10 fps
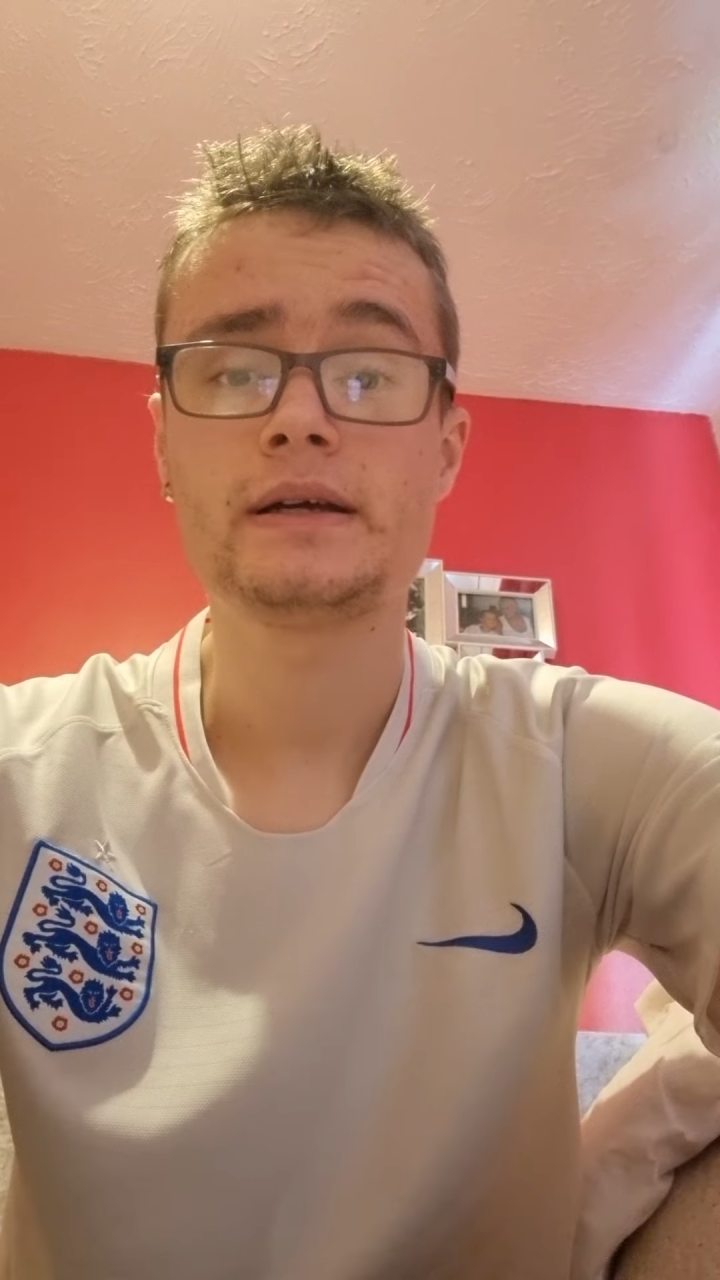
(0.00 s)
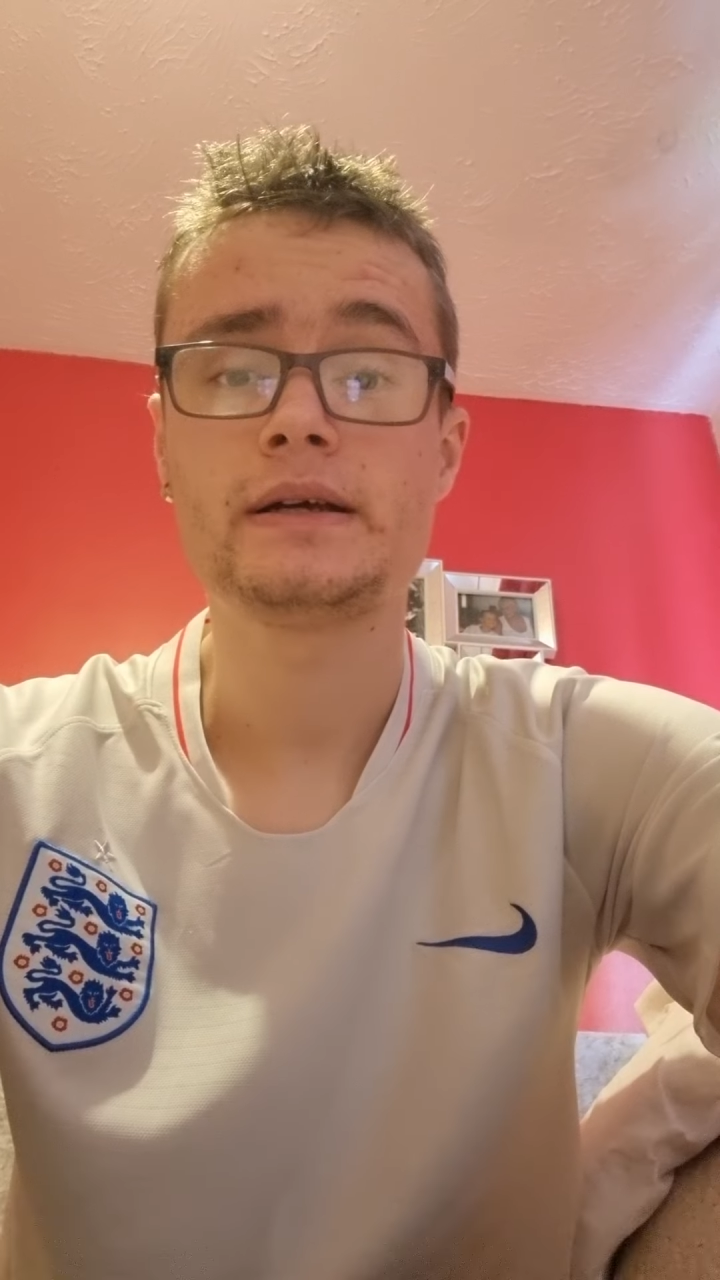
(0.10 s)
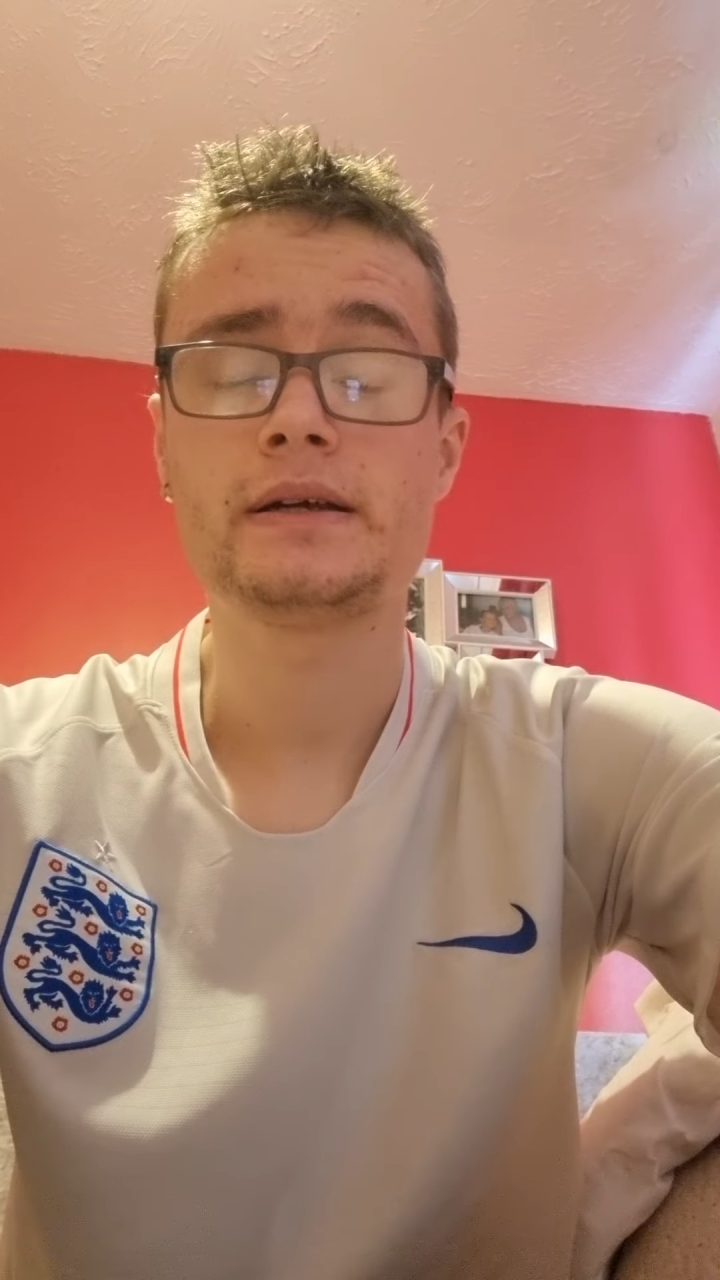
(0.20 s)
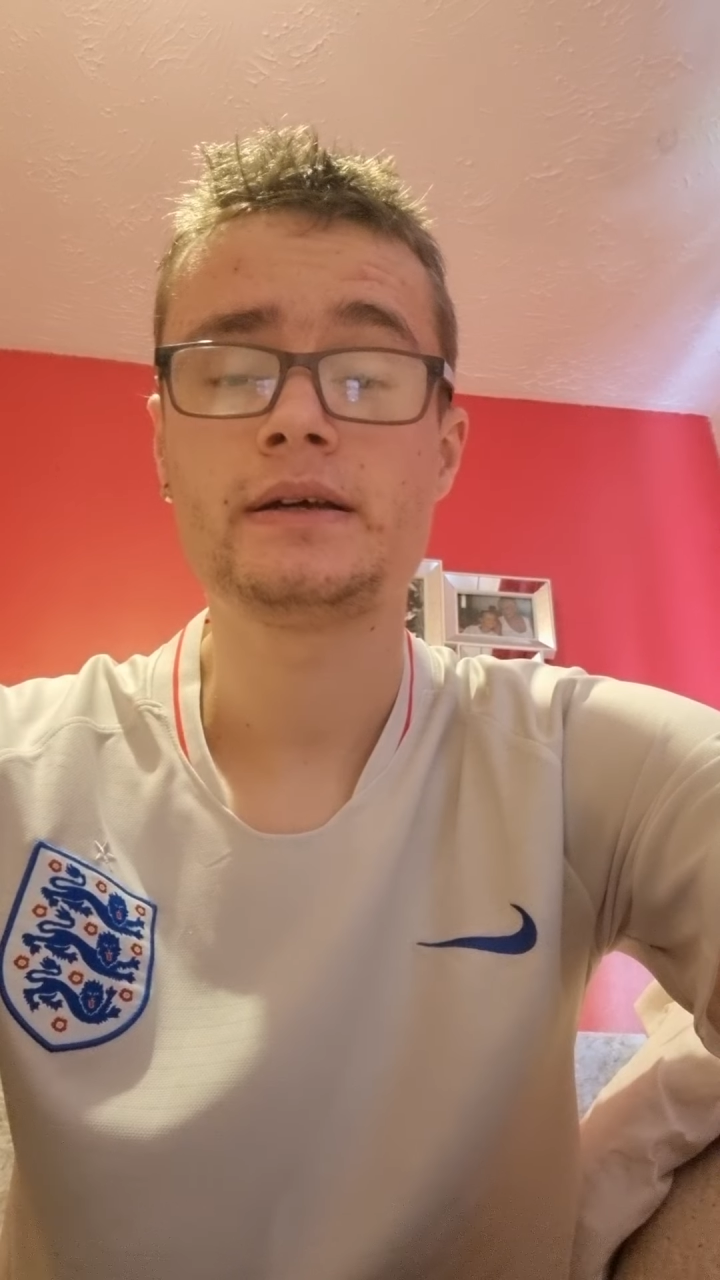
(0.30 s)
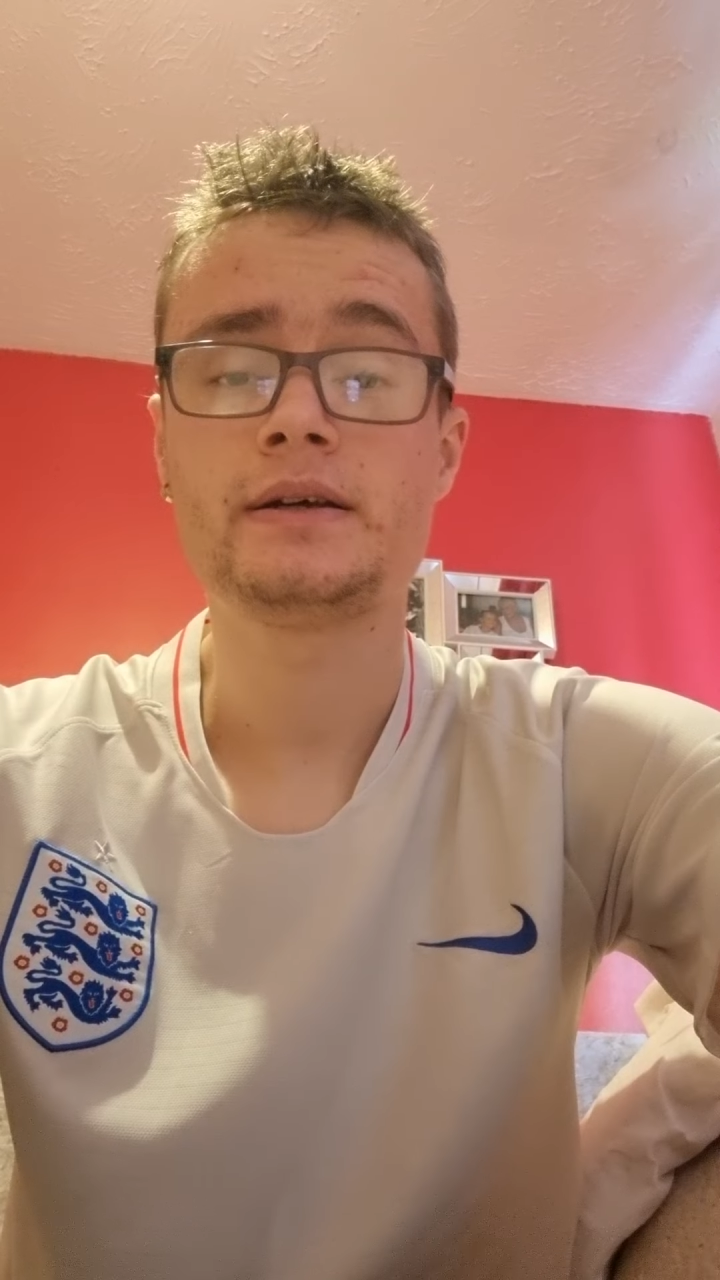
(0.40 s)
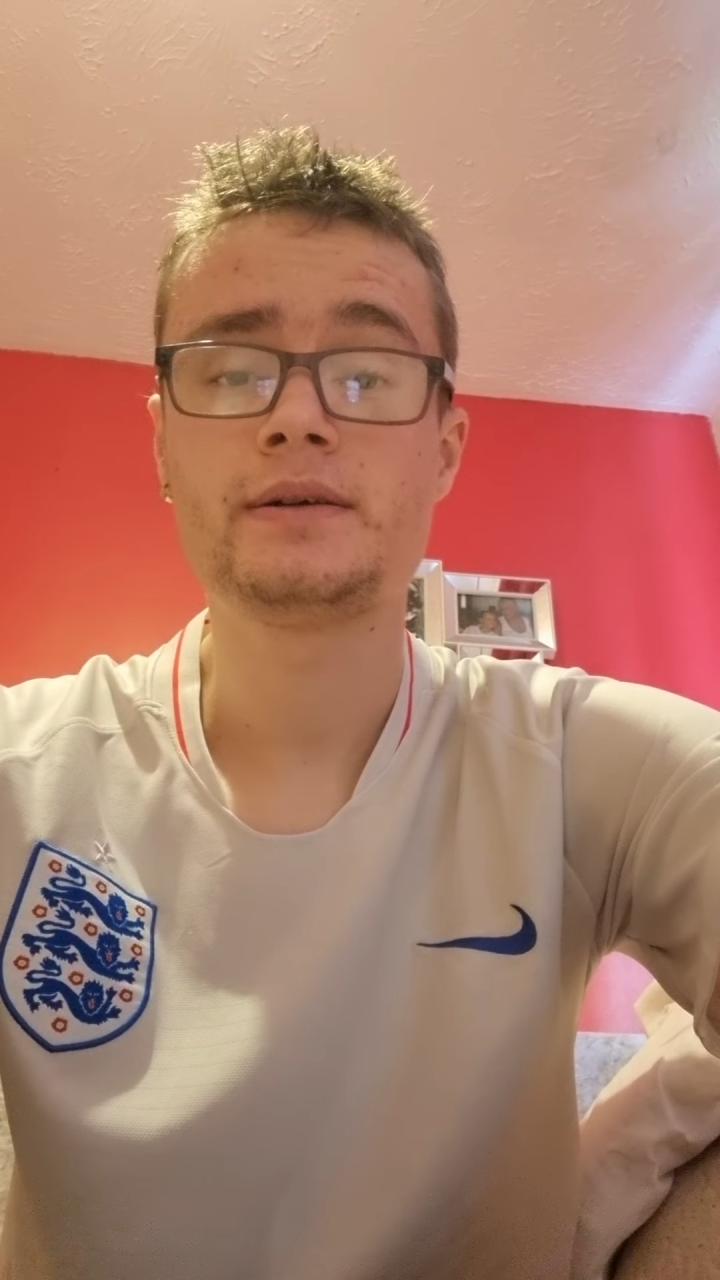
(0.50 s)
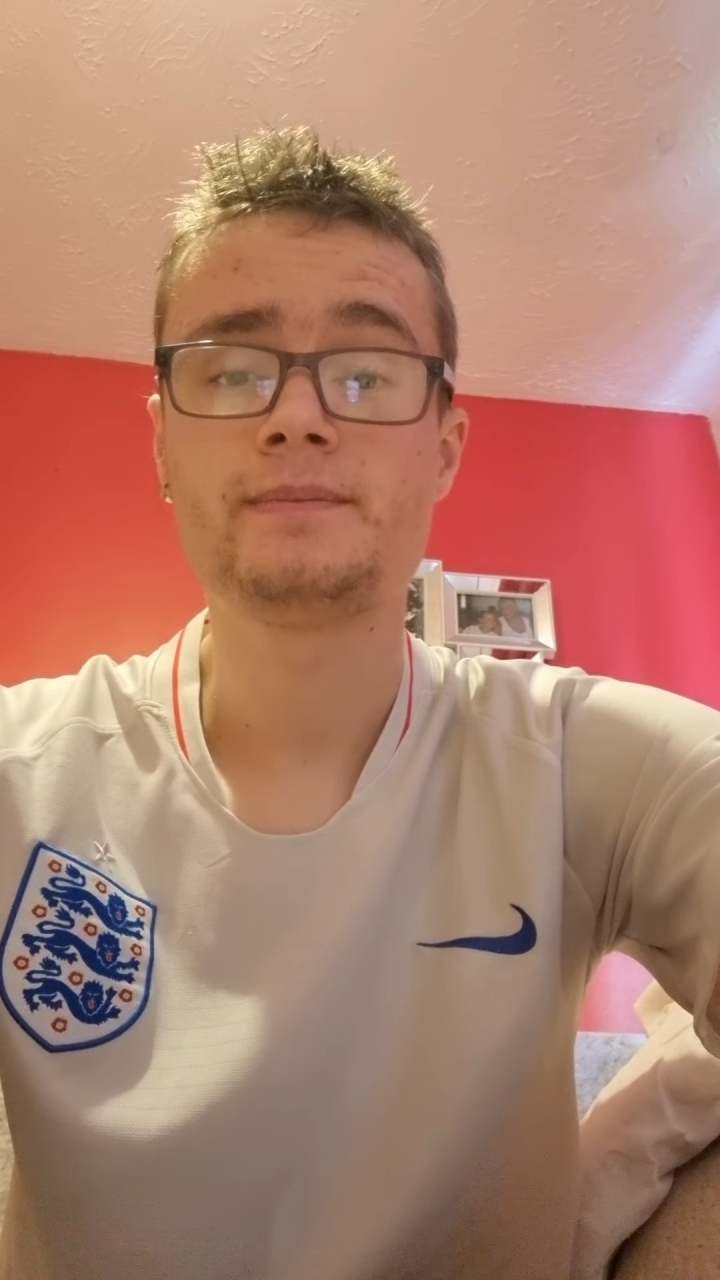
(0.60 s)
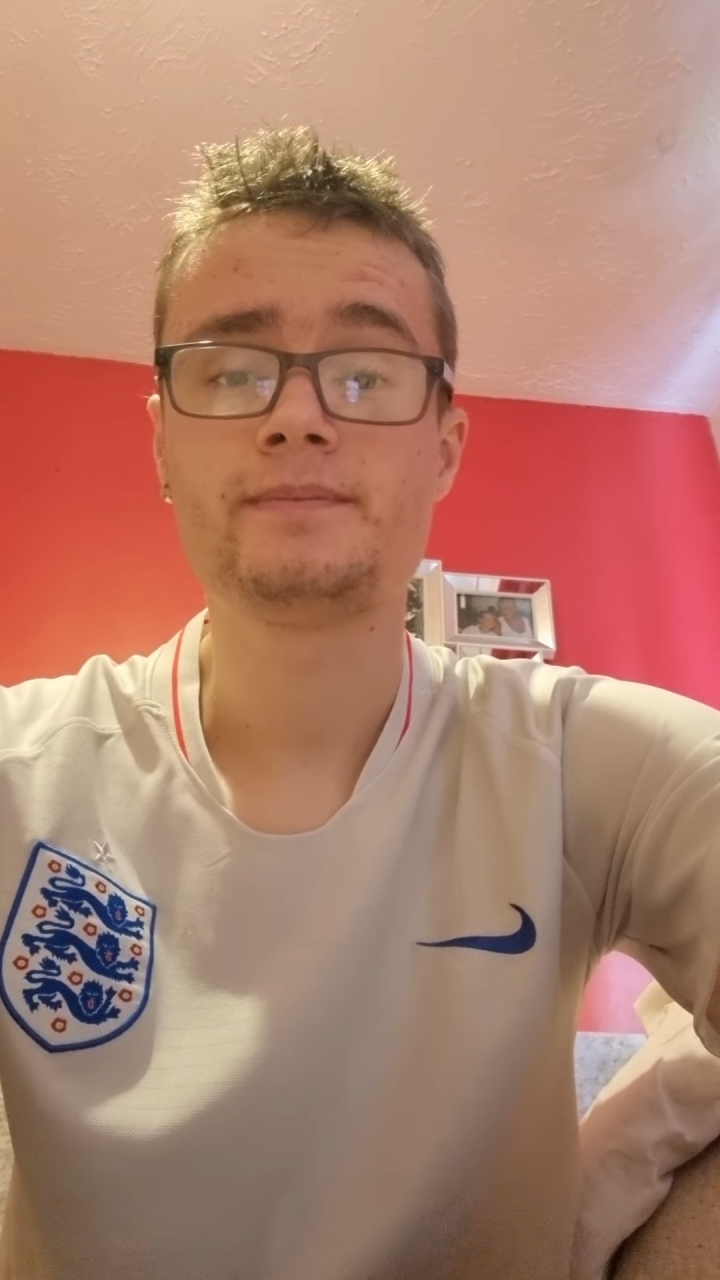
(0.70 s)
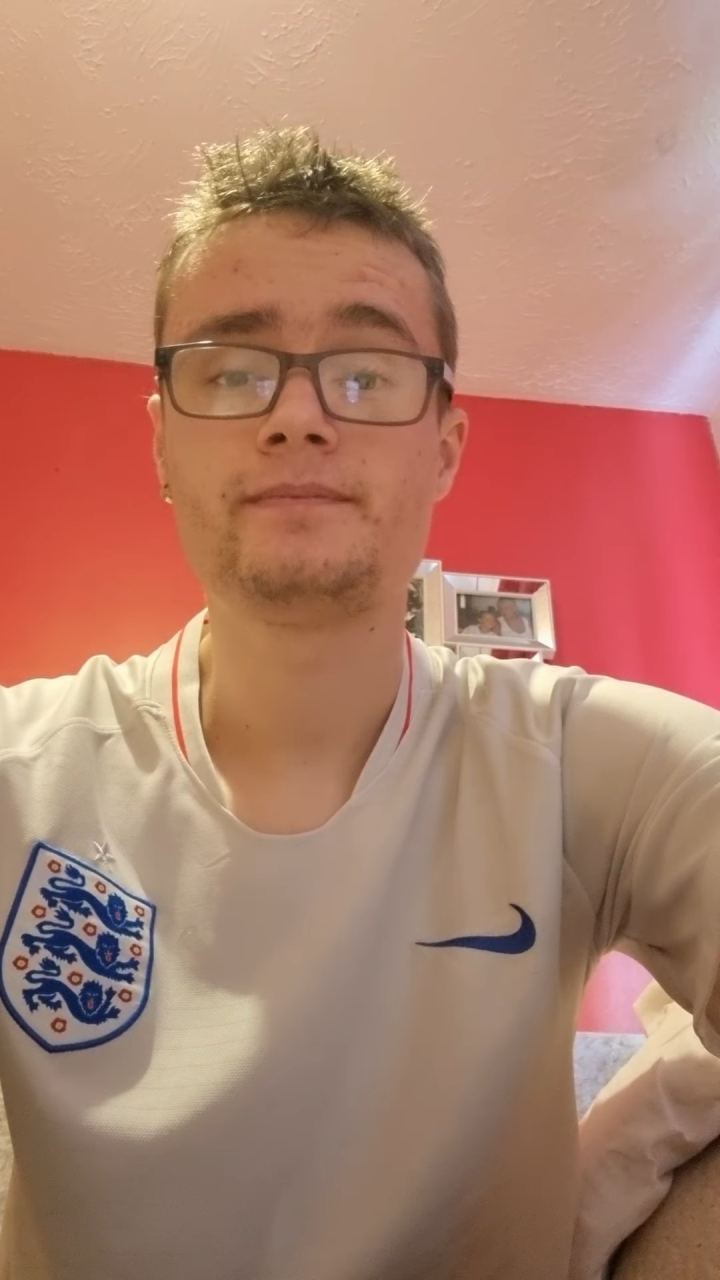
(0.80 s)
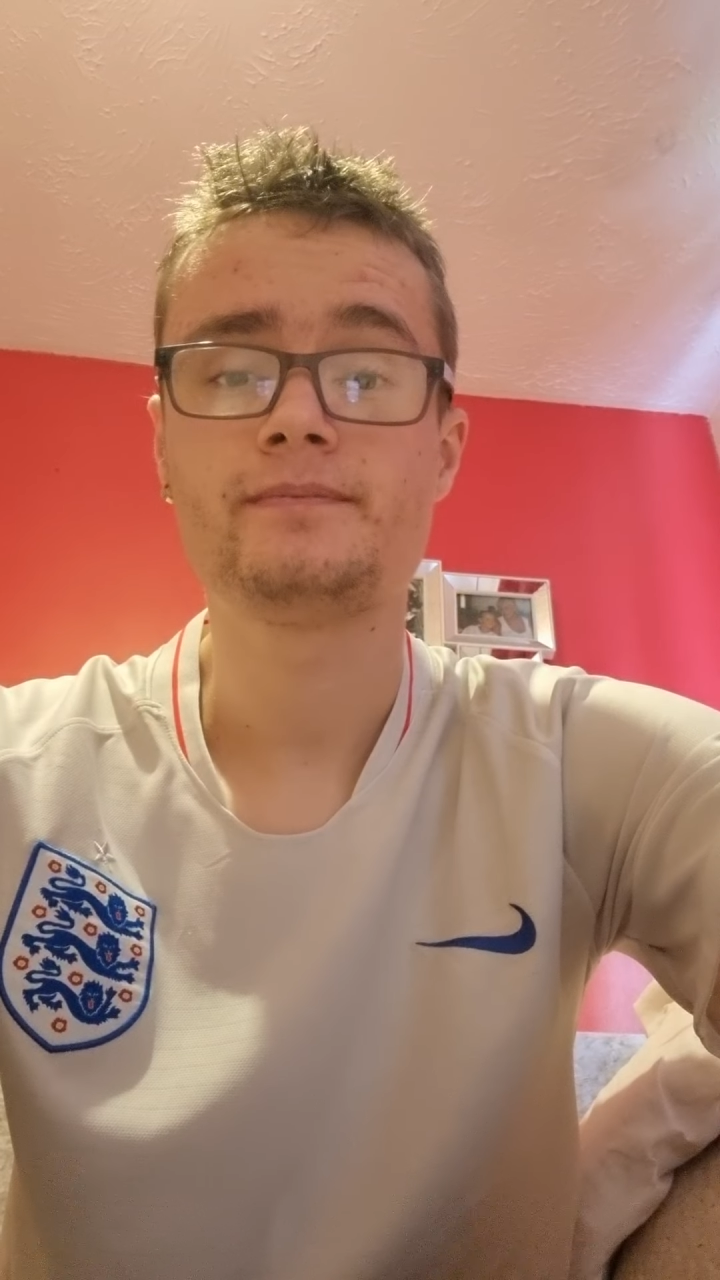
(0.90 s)

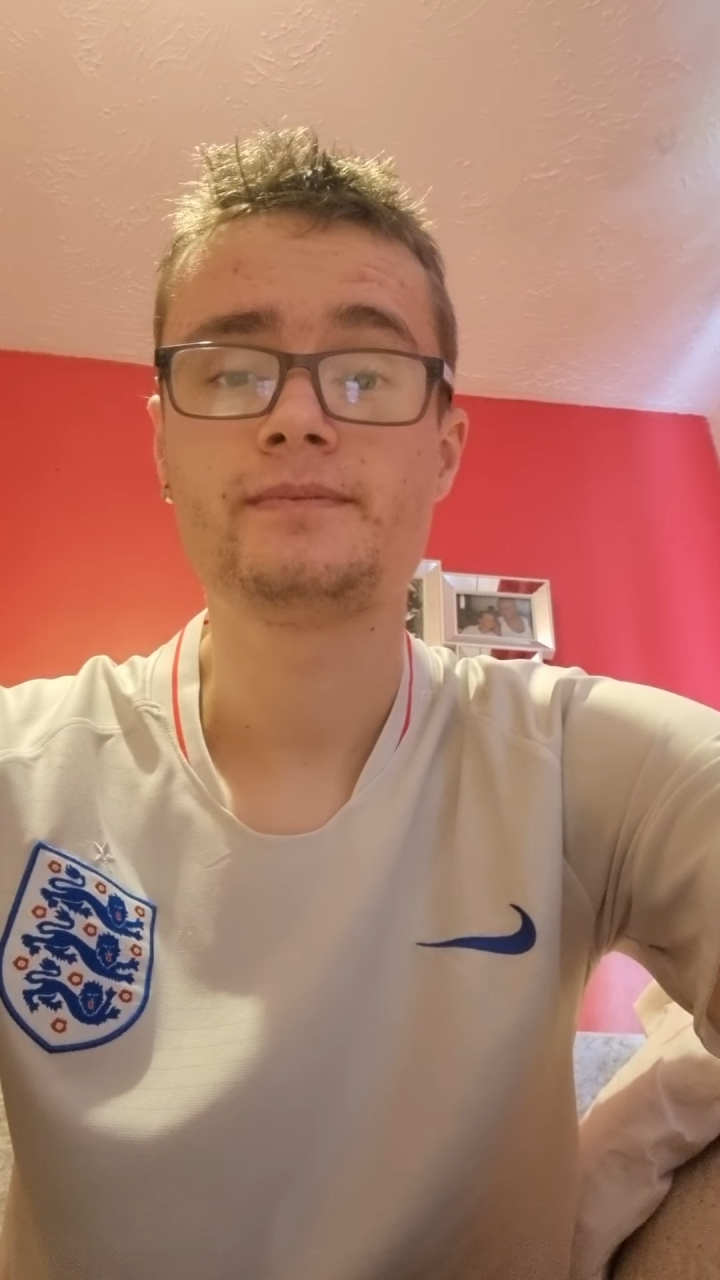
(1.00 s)
Um,